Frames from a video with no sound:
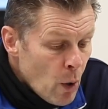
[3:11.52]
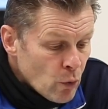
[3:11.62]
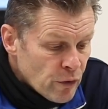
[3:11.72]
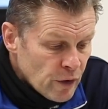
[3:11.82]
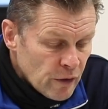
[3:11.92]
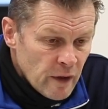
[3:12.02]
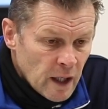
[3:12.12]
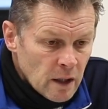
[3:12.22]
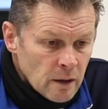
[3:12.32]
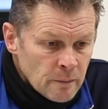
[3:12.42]
Both, I
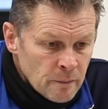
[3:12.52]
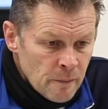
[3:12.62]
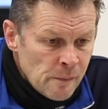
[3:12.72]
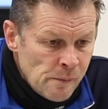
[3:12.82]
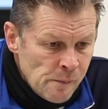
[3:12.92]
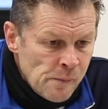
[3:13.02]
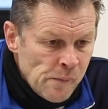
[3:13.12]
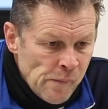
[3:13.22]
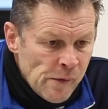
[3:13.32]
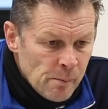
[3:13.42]
think.
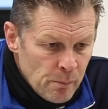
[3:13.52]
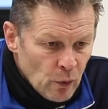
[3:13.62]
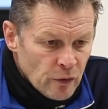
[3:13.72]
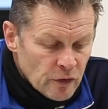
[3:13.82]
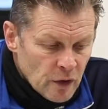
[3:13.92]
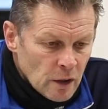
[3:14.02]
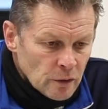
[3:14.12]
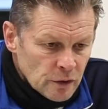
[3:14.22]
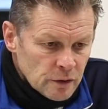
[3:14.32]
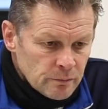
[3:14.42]
Both
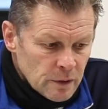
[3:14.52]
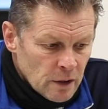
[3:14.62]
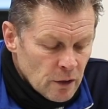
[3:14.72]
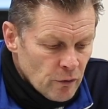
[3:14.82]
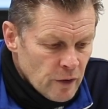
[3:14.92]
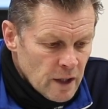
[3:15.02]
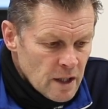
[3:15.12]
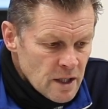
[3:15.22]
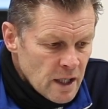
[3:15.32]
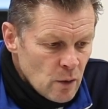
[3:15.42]
styles. I don't think
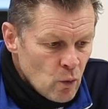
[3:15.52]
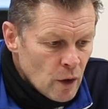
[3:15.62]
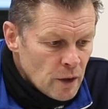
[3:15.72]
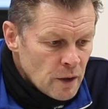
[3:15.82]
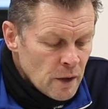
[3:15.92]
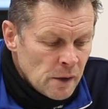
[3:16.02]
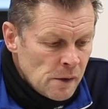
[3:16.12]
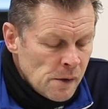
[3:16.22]
there's any one